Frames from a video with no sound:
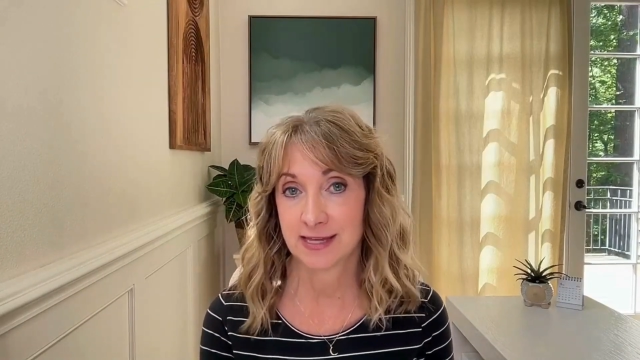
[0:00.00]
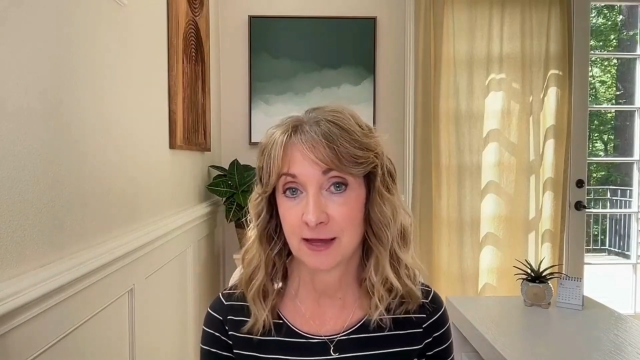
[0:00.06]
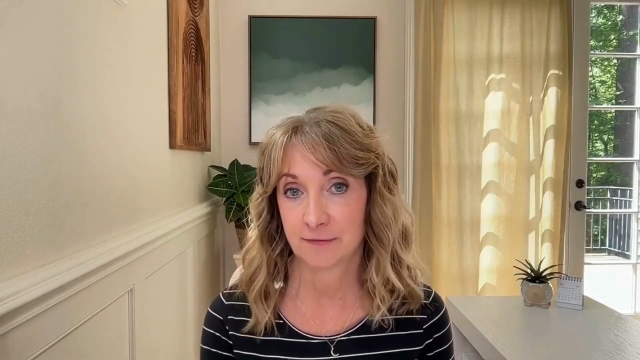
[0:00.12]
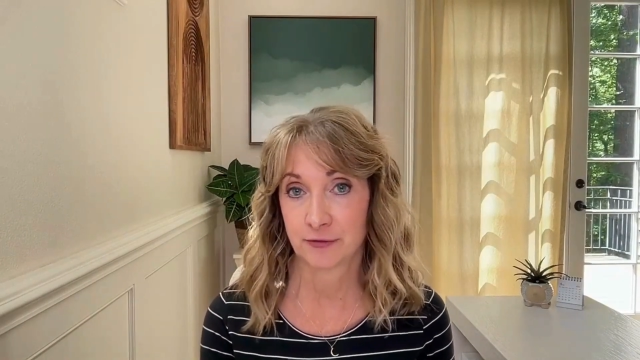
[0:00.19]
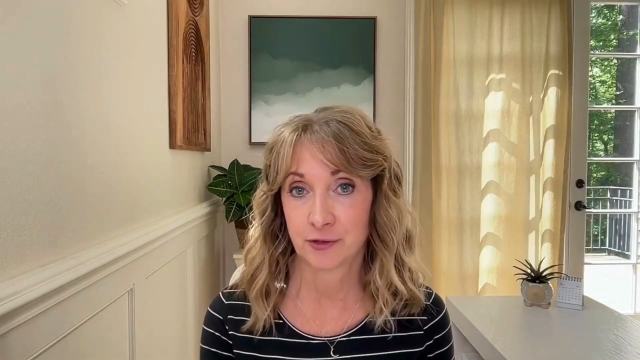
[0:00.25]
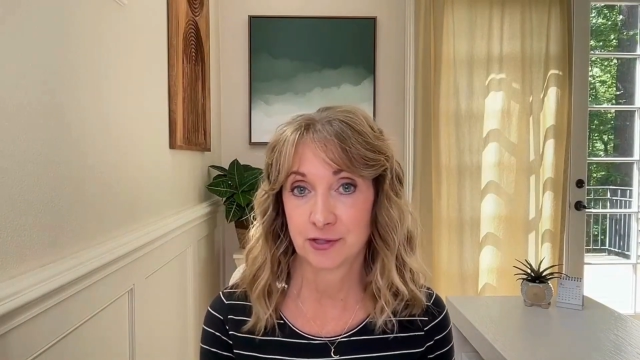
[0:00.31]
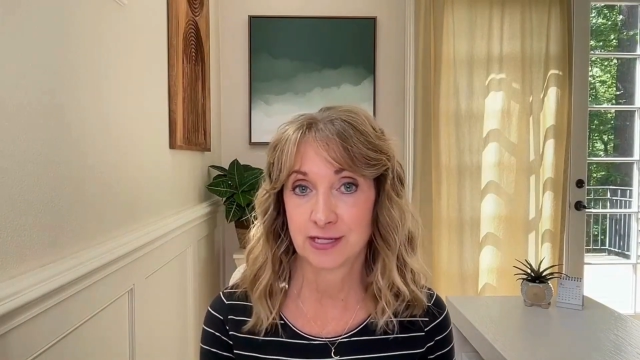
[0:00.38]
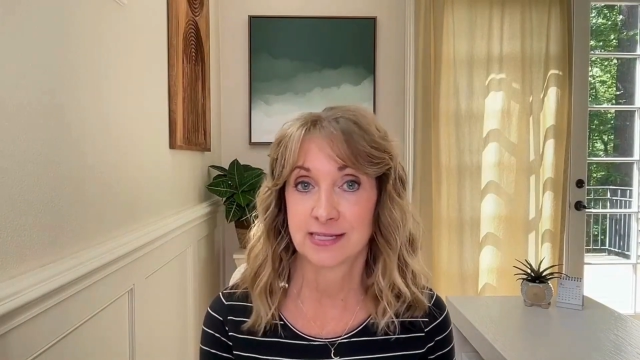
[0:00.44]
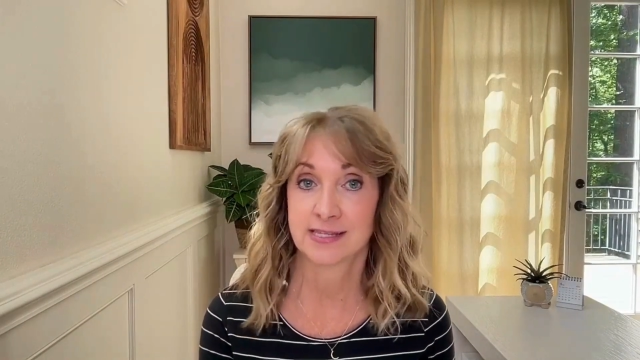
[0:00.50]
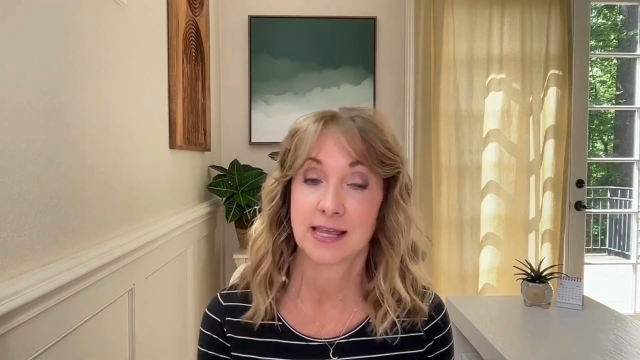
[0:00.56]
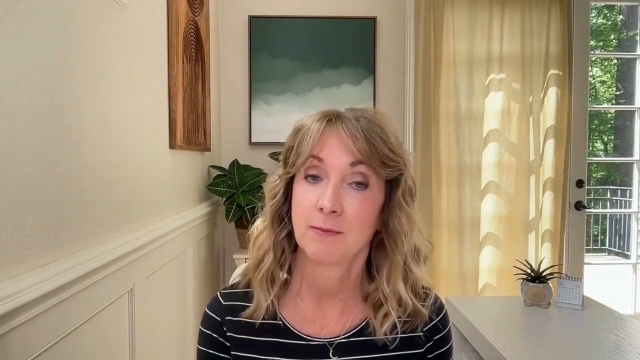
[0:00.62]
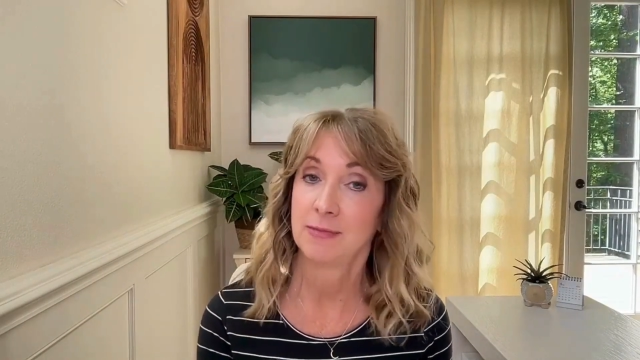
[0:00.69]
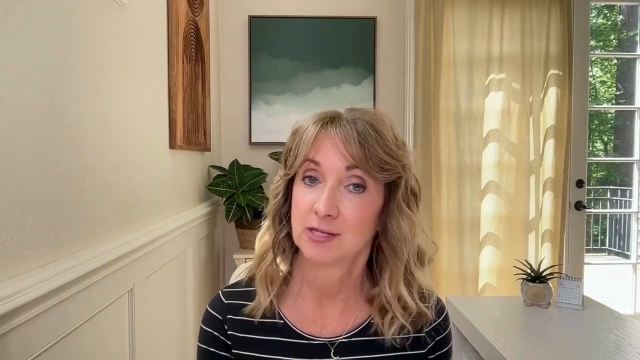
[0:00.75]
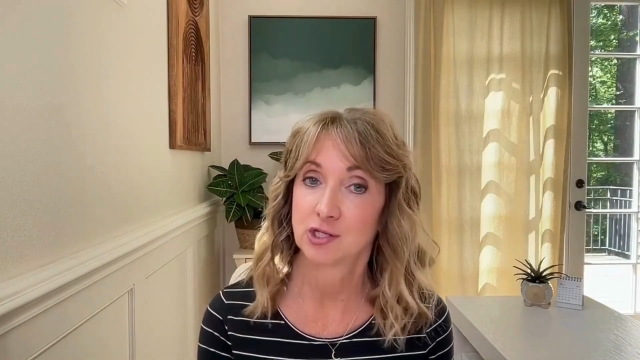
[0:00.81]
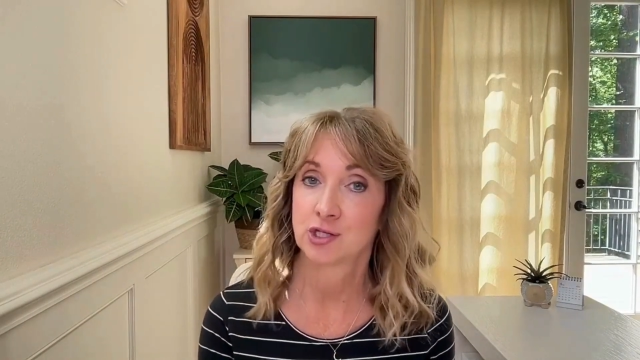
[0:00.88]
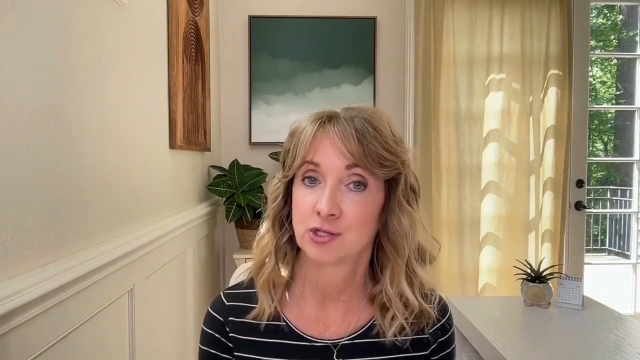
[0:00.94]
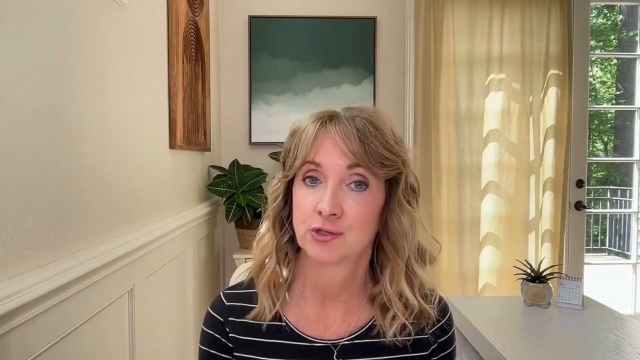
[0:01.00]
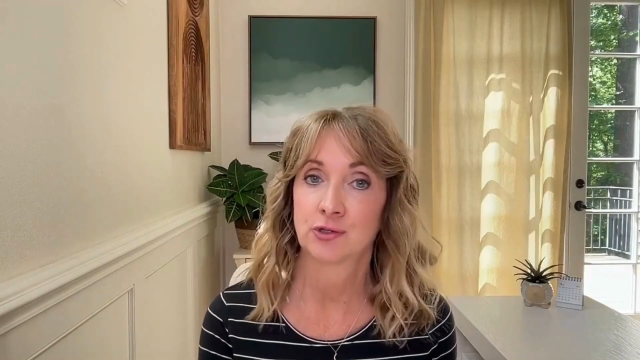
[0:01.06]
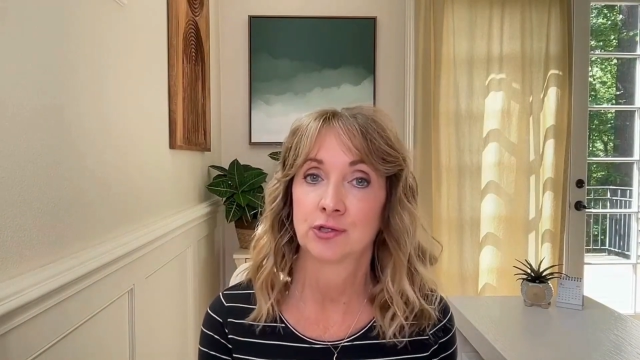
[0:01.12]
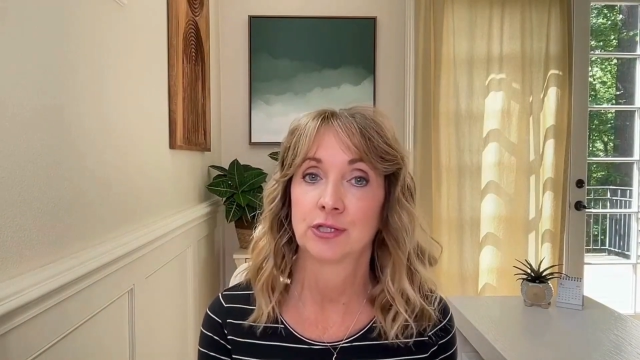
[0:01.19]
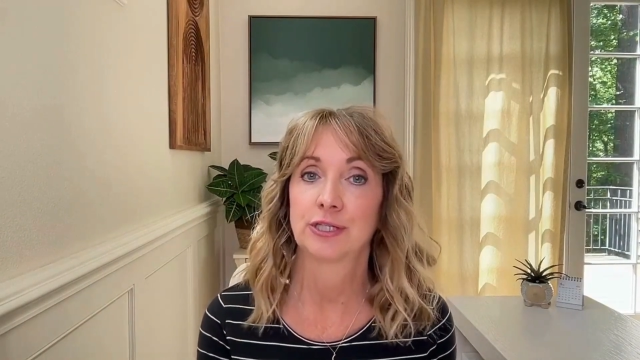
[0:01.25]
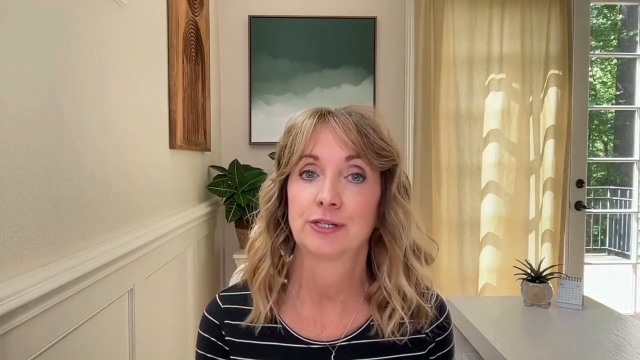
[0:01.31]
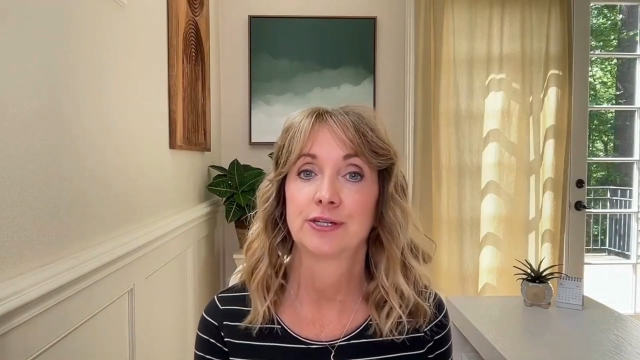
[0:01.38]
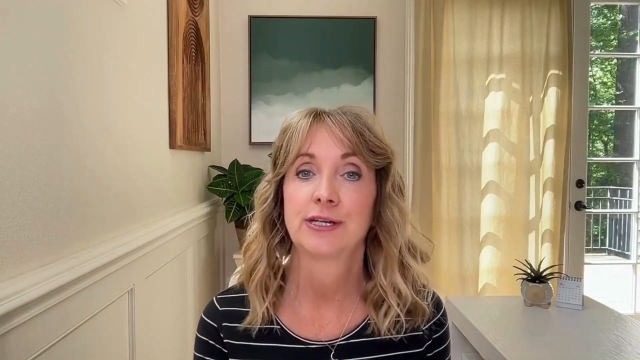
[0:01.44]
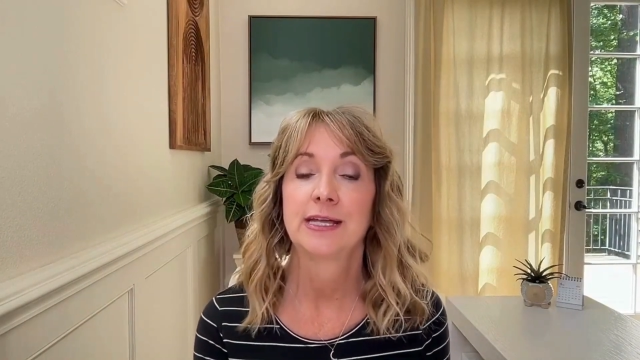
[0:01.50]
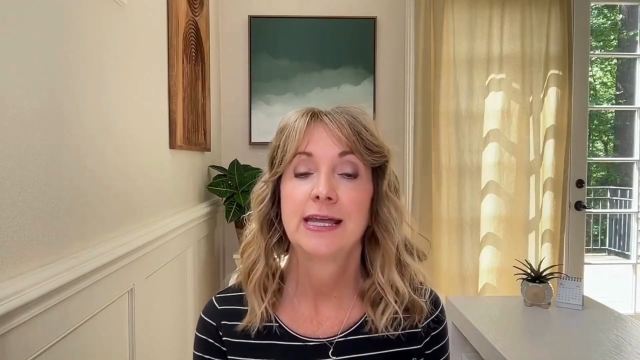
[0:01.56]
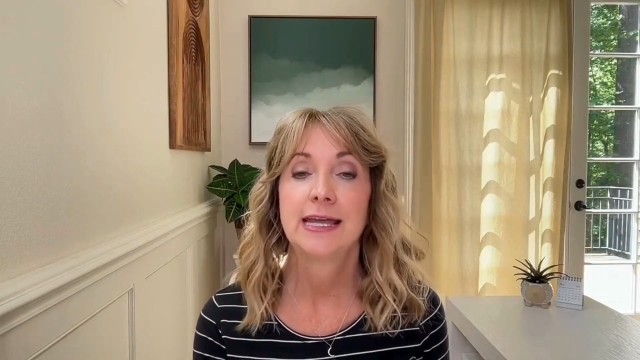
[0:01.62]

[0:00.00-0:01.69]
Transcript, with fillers: effort, as I mentioned earlier,